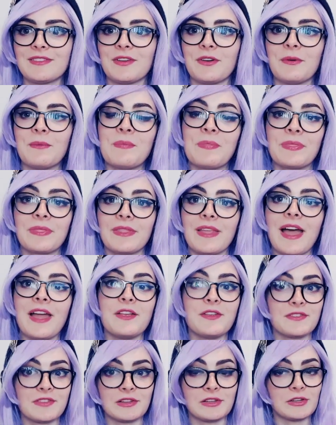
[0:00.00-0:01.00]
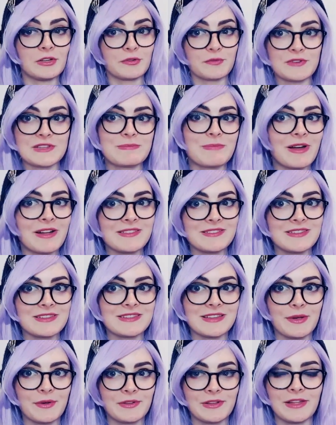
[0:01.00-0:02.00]
So I used the little
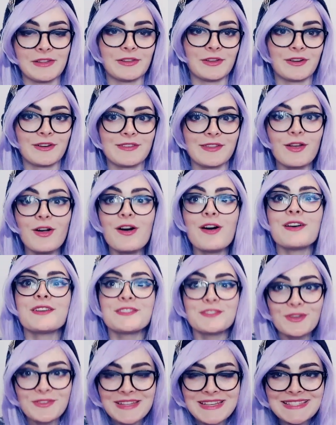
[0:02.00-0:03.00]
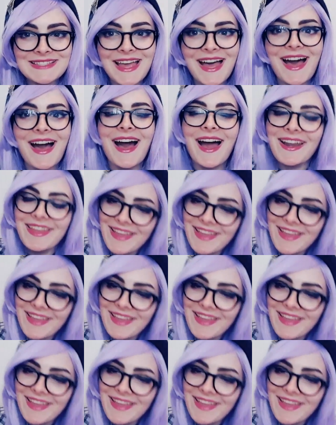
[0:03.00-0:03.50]
responses I had learned. It's like, "Oh, so desu ka?